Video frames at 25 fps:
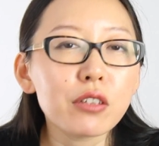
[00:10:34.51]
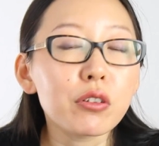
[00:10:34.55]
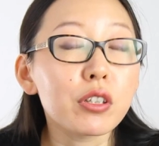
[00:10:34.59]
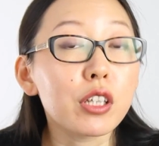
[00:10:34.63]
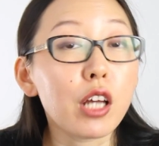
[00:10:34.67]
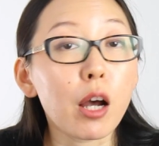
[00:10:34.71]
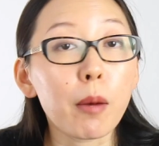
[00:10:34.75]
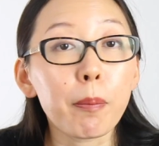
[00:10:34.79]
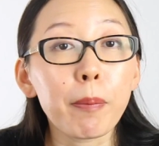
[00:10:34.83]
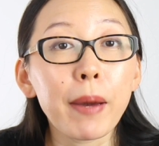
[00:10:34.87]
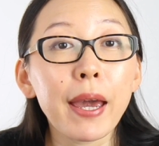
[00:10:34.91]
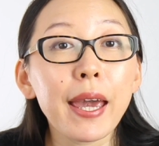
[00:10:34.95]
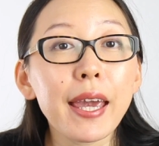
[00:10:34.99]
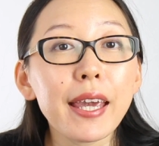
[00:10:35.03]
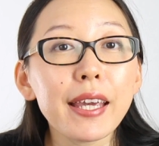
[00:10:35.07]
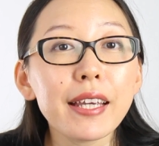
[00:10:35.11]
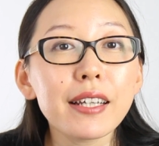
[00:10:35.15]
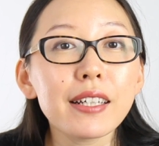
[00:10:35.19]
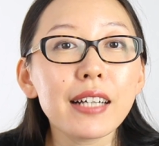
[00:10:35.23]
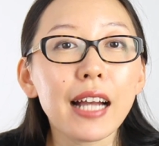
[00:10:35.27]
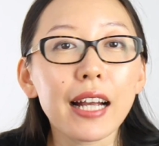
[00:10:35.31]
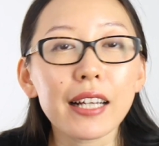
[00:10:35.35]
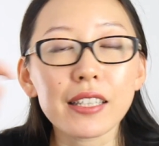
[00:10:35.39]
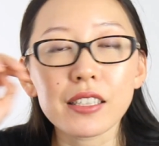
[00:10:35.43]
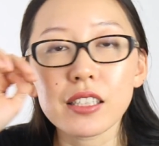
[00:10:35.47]
You're not
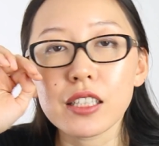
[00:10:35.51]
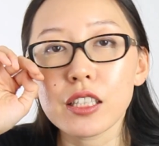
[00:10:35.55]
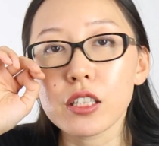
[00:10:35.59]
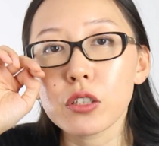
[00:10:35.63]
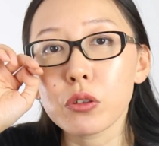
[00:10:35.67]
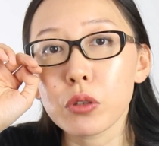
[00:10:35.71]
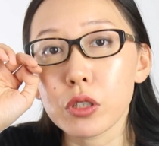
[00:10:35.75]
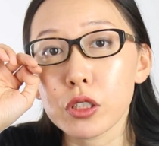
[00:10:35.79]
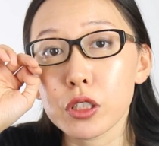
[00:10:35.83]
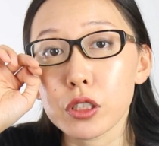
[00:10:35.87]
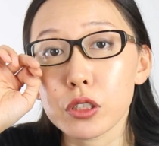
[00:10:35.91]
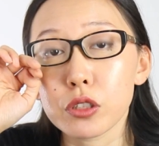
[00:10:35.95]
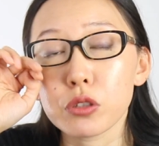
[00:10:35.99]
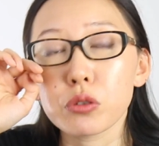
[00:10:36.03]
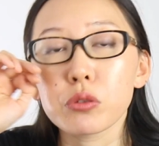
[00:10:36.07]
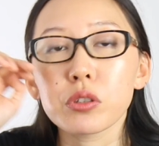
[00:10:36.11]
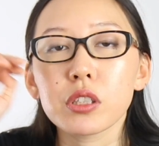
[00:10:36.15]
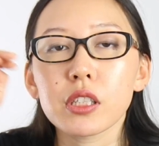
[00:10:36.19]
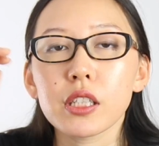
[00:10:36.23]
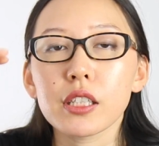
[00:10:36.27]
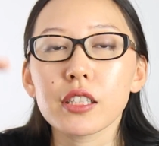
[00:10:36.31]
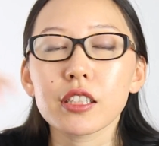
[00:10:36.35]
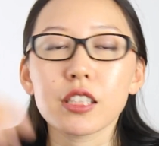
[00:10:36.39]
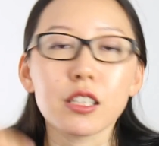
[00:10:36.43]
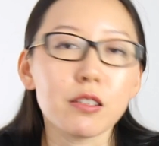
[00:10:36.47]
paying, actually, you're just
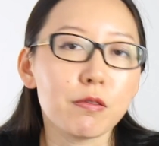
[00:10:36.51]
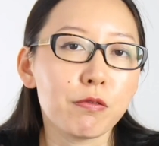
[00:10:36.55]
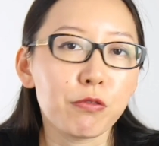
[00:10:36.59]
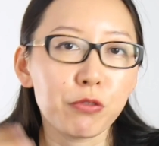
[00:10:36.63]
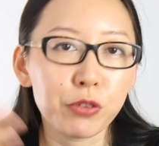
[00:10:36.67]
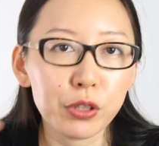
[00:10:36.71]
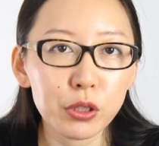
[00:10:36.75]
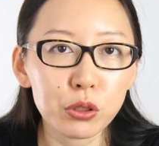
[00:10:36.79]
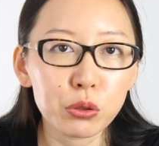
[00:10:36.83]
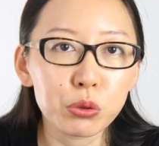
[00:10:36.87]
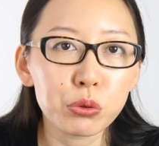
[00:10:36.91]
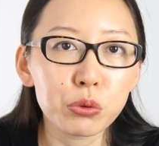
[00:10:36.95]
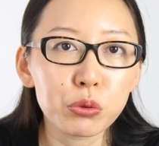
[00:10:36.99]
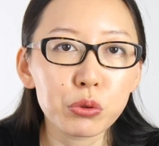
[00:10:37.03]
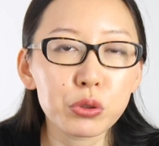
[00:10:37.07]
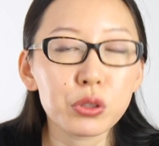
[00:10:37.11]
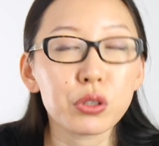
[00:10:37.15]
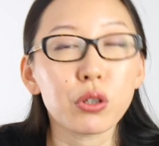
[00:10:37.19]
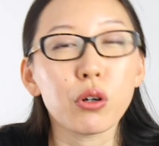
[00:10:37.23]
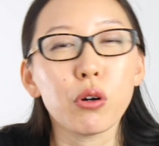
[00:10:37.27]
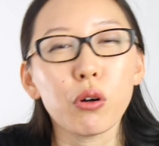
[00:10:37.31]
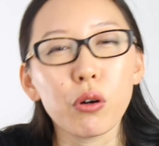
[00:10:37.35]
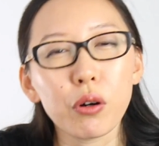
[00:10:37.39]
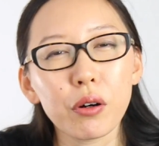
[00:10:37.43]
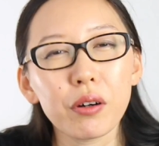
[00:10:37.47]
using some free
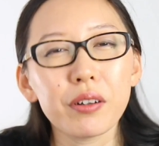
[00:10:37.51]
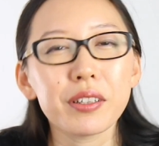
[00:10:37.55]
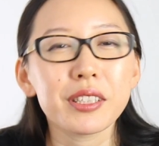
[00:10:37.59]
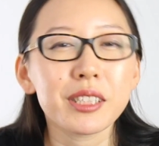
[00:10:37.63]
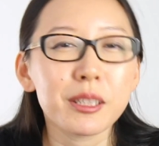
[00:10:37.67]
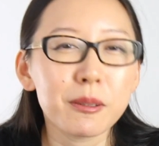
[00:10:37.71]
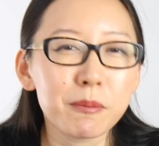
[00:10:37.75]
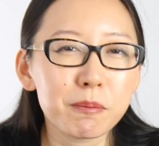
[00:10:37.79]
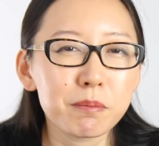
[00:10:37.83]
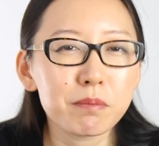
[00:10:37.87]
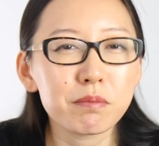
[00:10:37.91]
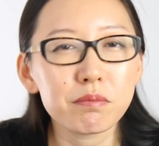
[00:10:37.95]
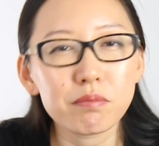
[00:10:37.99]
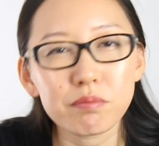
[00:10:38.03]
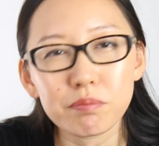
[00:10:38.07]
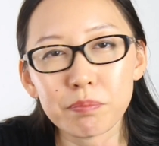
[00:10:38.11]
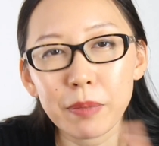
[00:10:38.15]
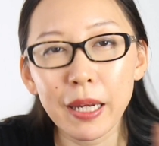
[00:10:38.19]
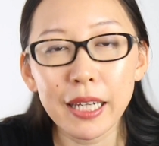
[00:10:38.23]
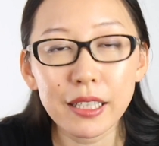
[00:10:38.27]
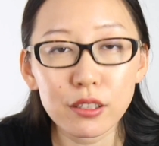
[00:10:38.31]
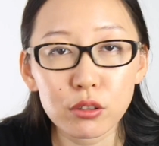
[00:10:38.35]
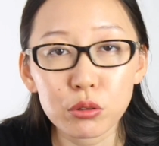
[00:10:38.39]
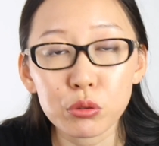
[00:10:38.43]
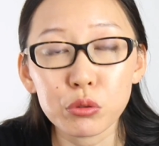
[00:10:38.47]
tools or some
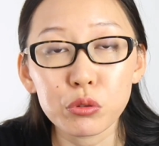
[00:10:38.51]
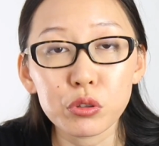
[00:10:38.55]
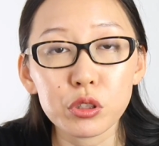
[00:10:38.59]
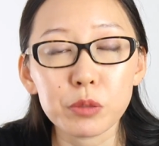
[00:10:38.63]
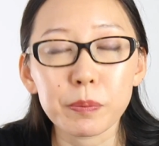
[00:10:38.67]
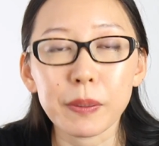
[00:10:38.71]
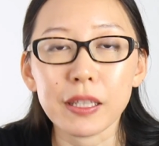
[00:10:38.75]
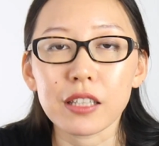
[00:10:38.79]
paid tools,